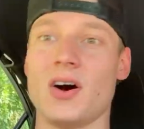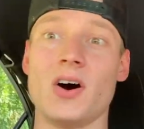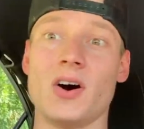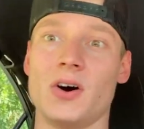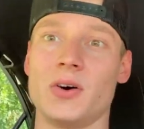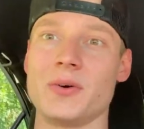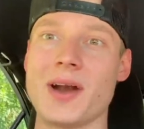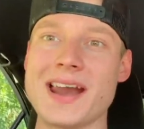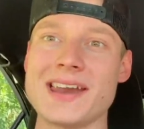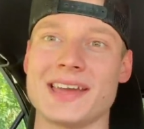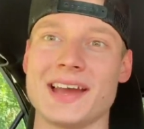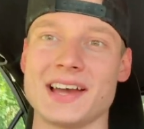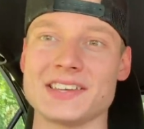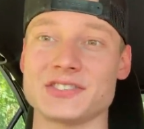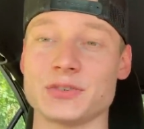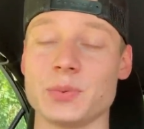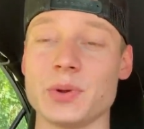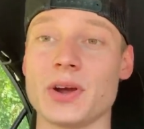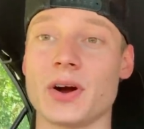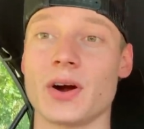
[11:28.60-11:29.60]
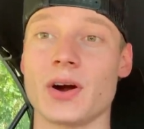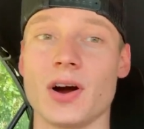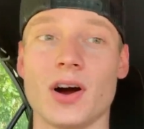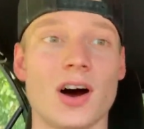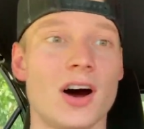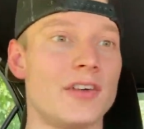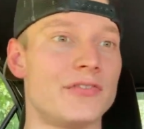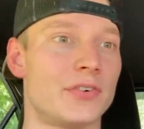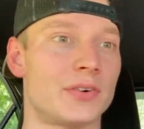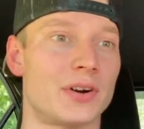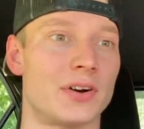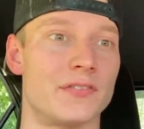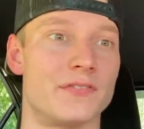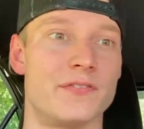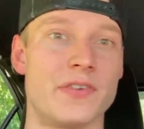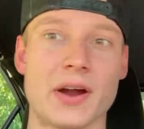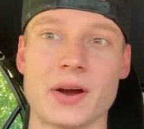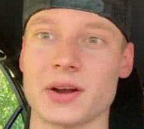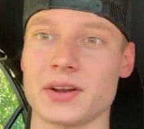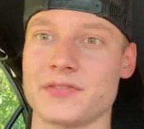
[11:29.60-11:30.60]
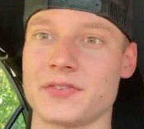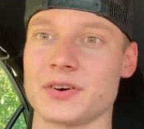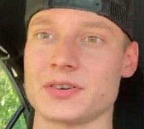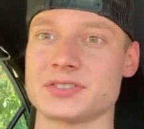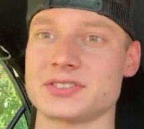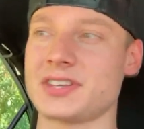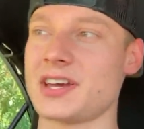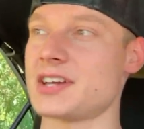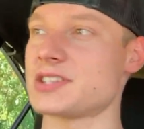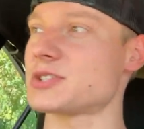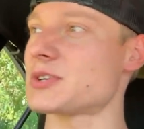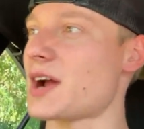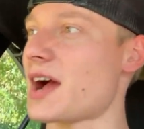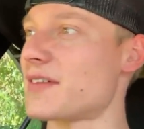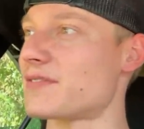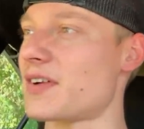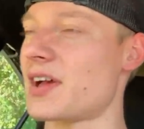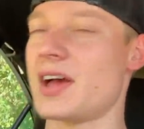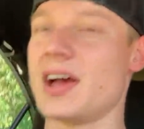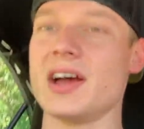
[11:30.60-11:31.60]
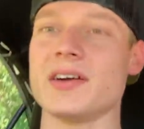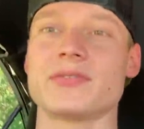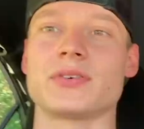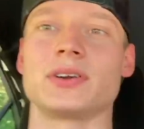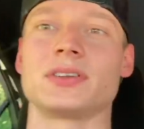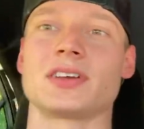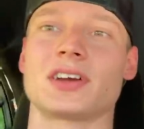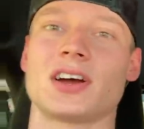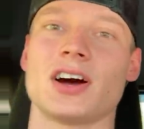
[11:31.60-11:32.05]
Alrighty, guys. So we are off on our very first test drive ever in the